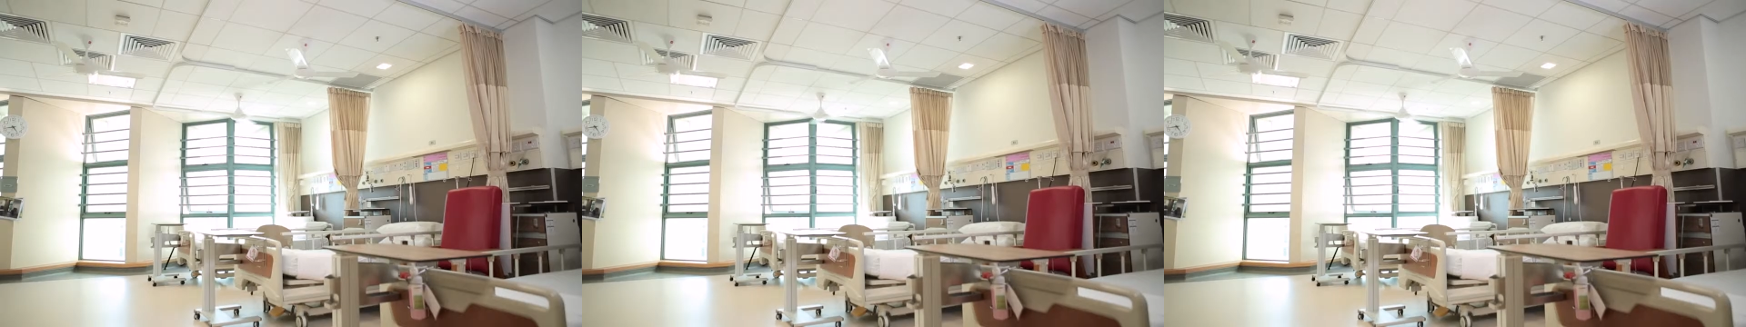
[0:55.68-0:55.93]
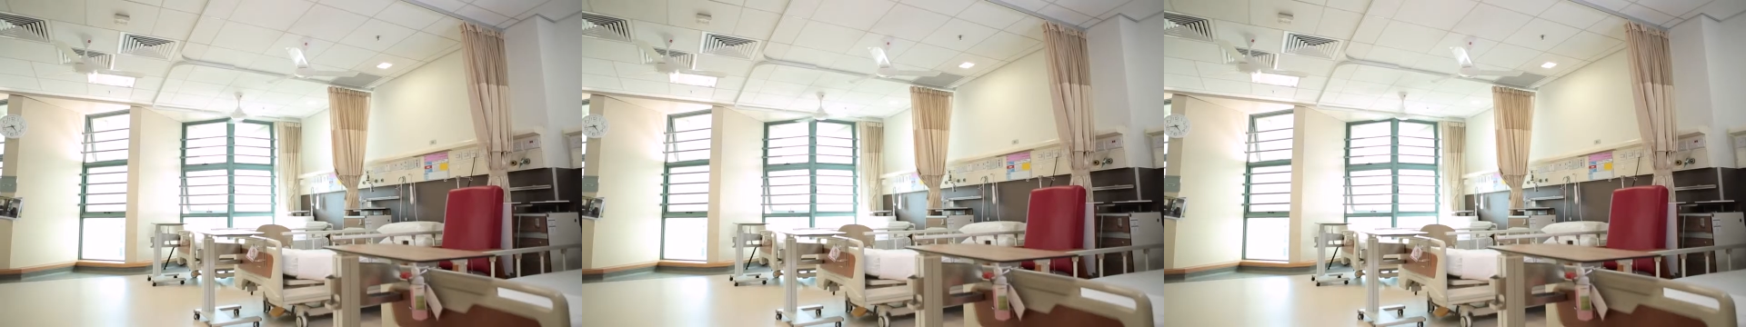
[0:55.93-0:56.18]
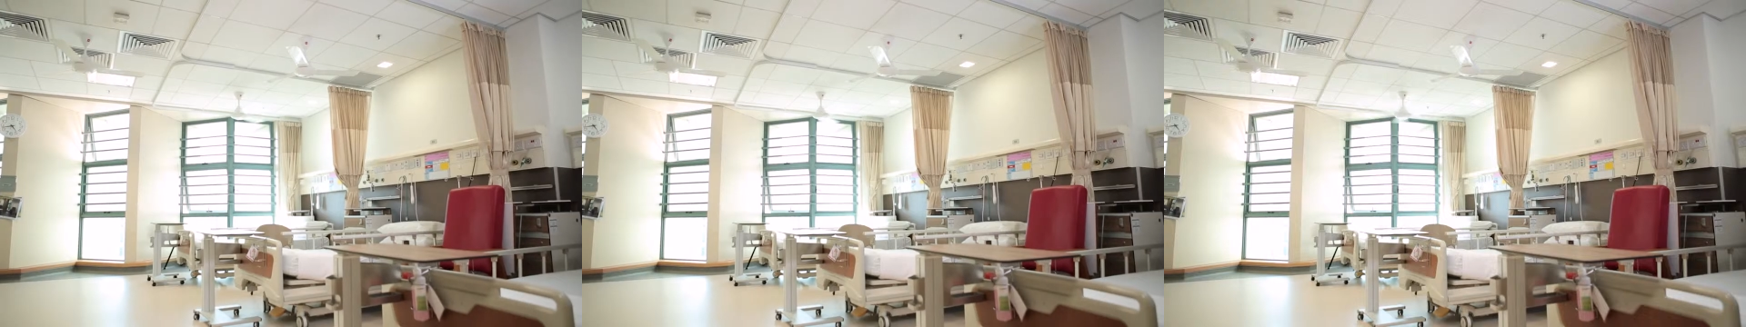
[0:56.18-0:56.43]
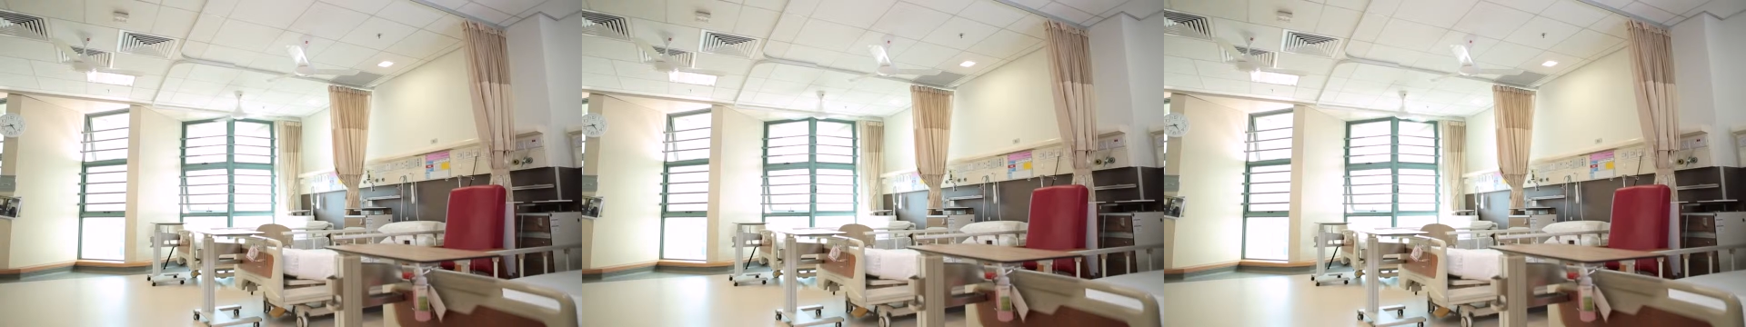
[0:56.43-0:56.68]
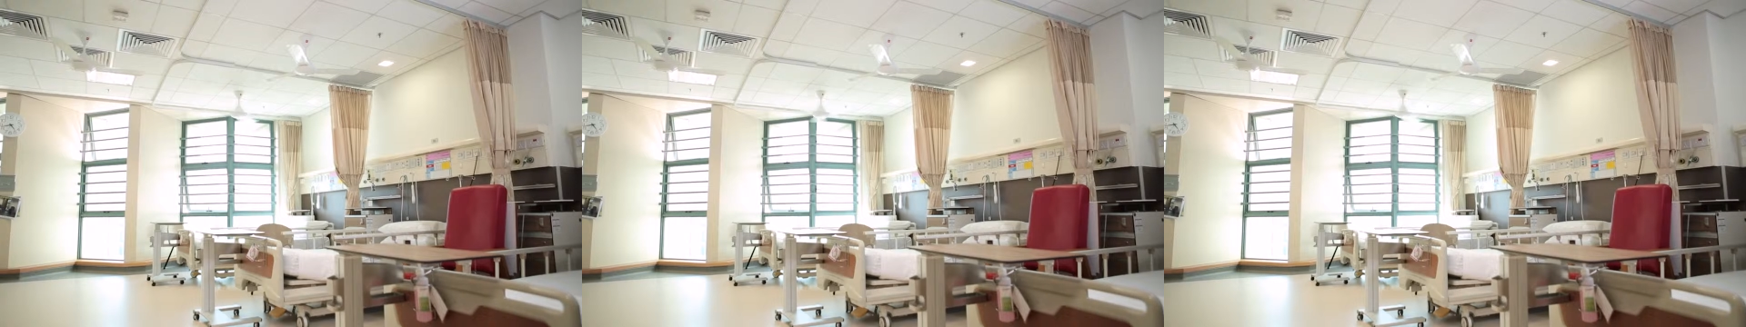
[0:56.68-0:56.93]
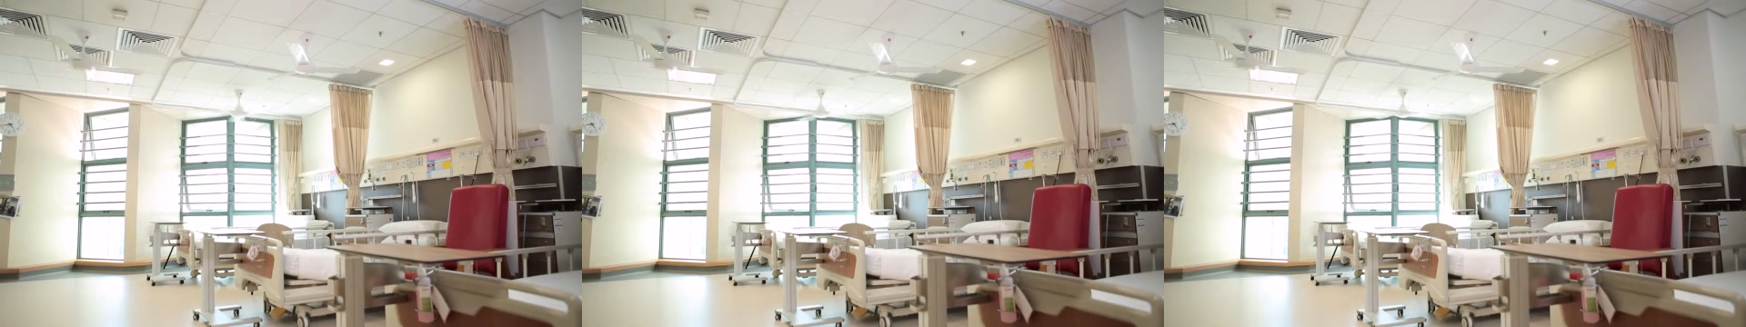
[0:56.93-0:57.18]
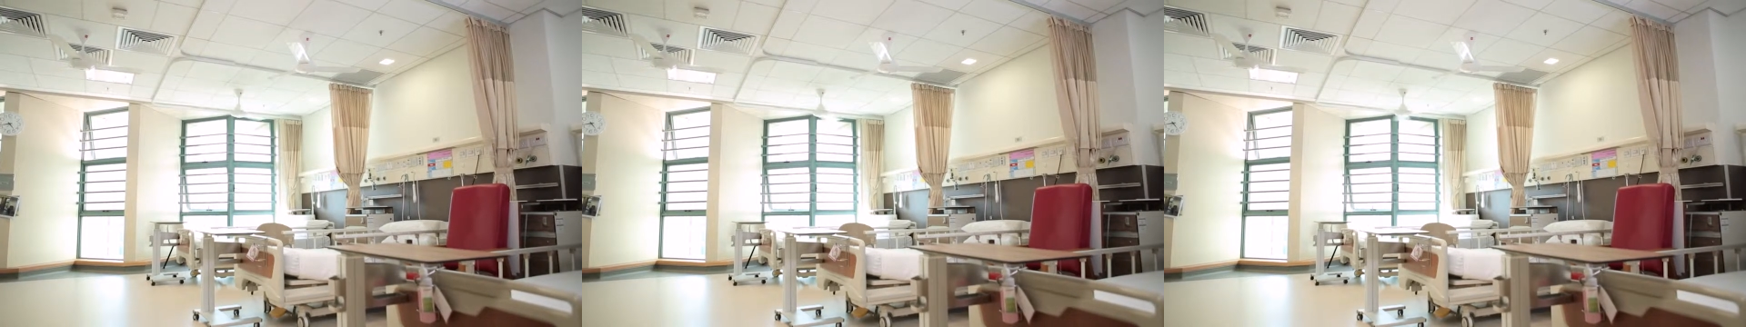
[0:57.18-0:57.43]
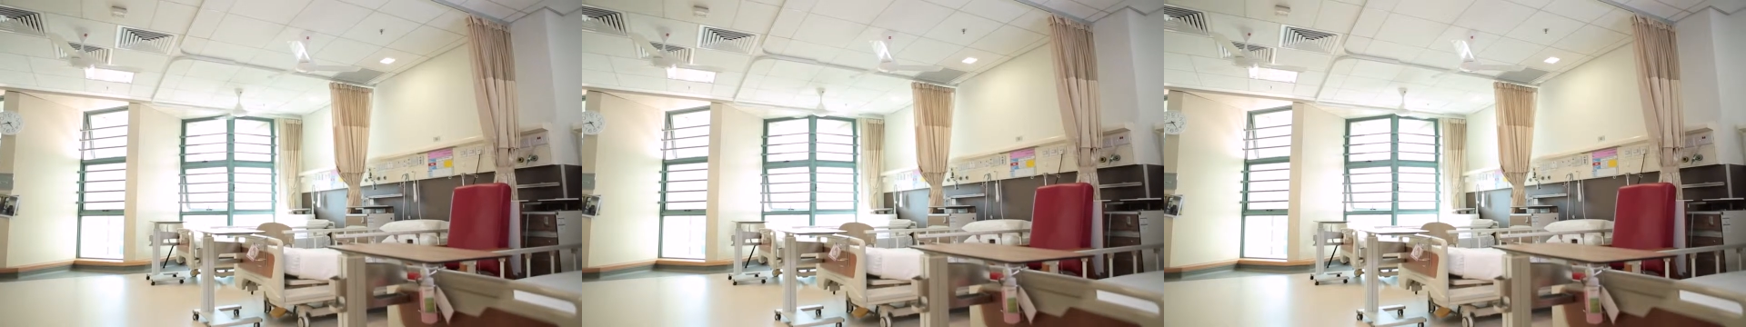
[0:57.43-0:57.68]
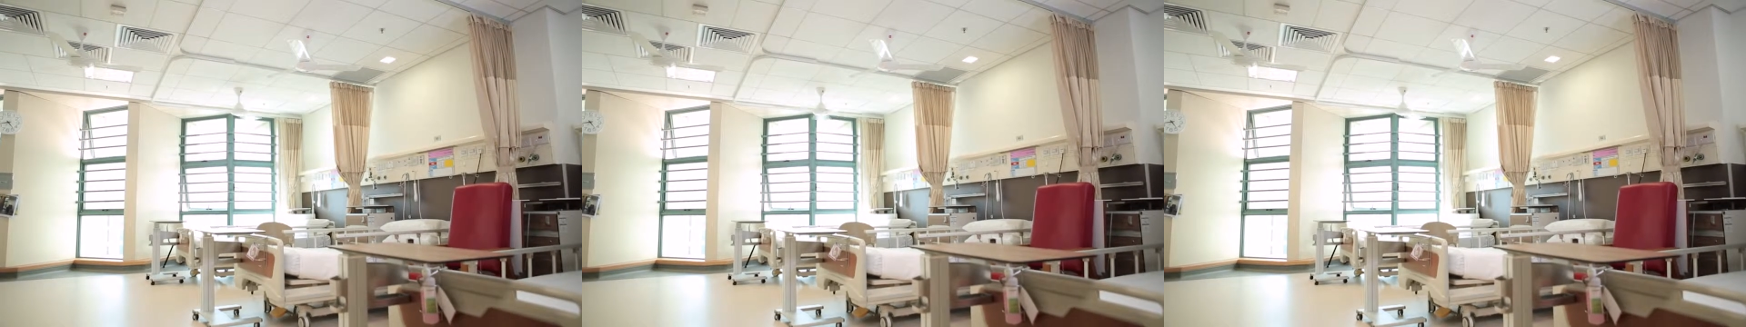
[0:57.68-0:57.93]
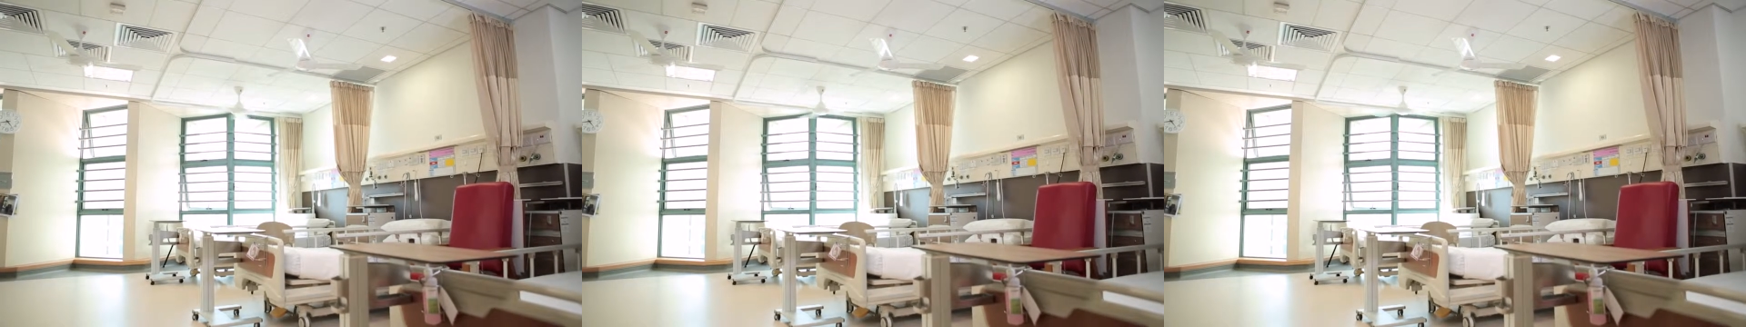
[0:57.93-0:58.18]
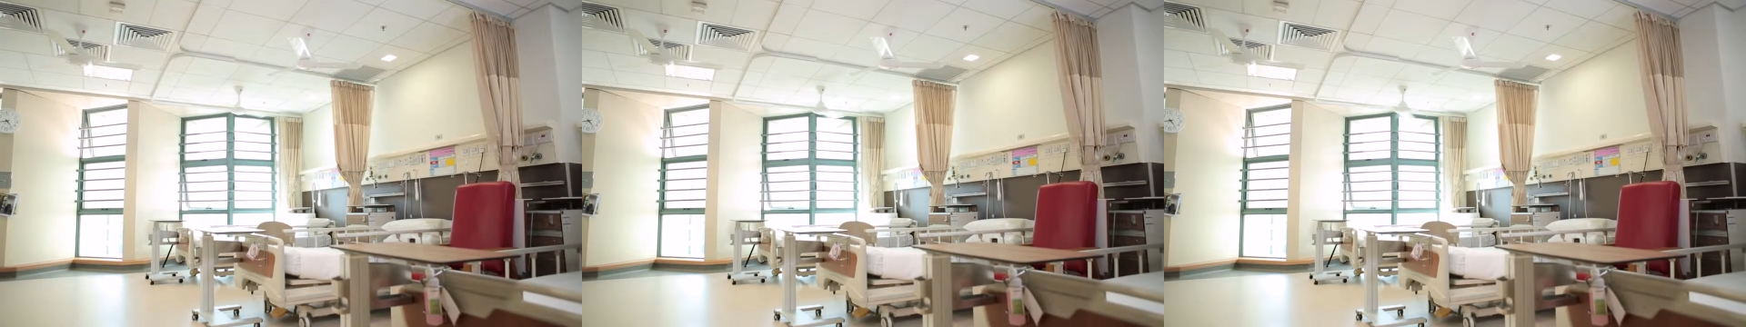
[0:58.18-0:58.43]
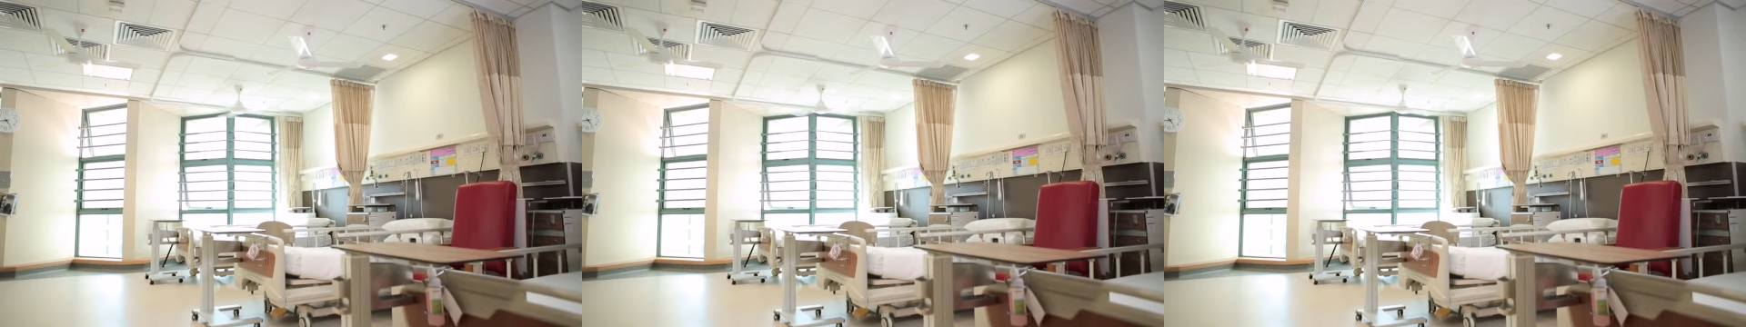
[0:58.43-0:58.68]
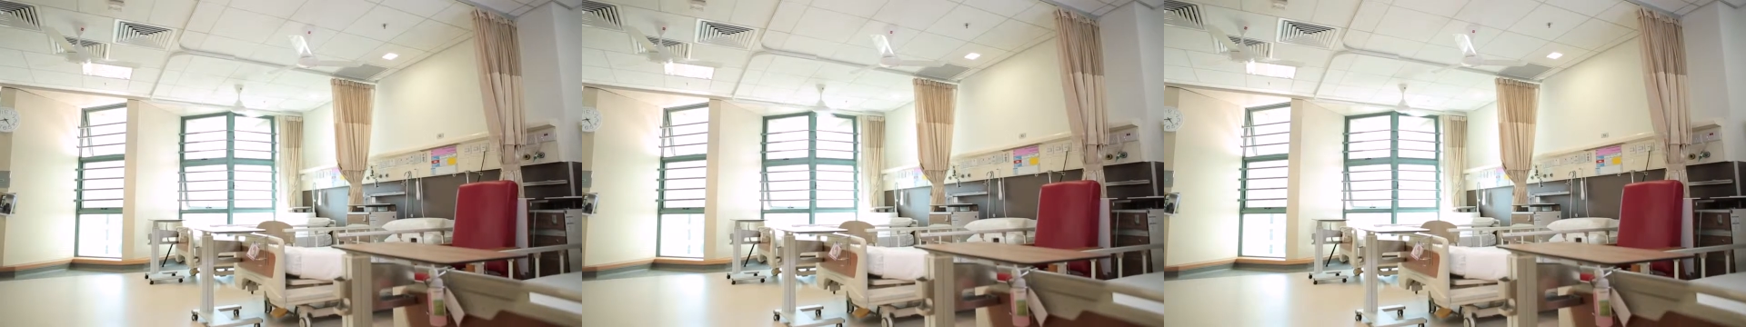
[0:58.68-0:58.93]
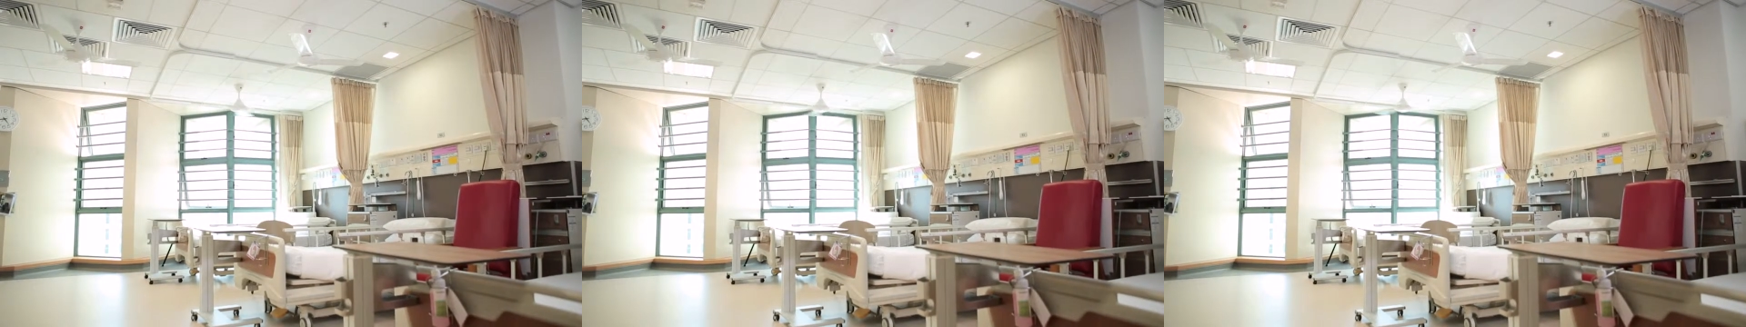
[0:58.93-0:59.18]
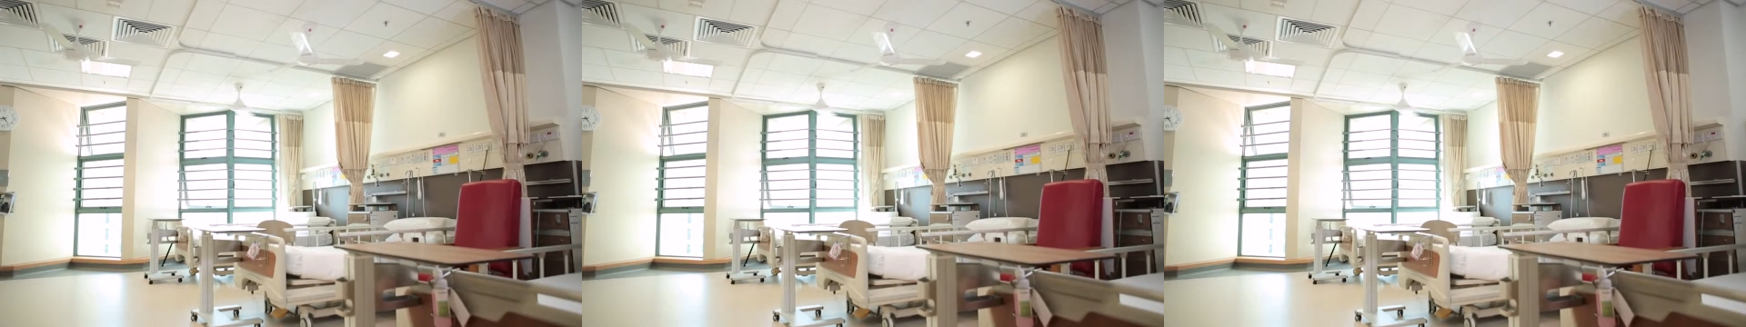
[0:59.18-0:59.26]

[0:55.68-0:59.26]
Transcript: Nobody's mouth can be seen.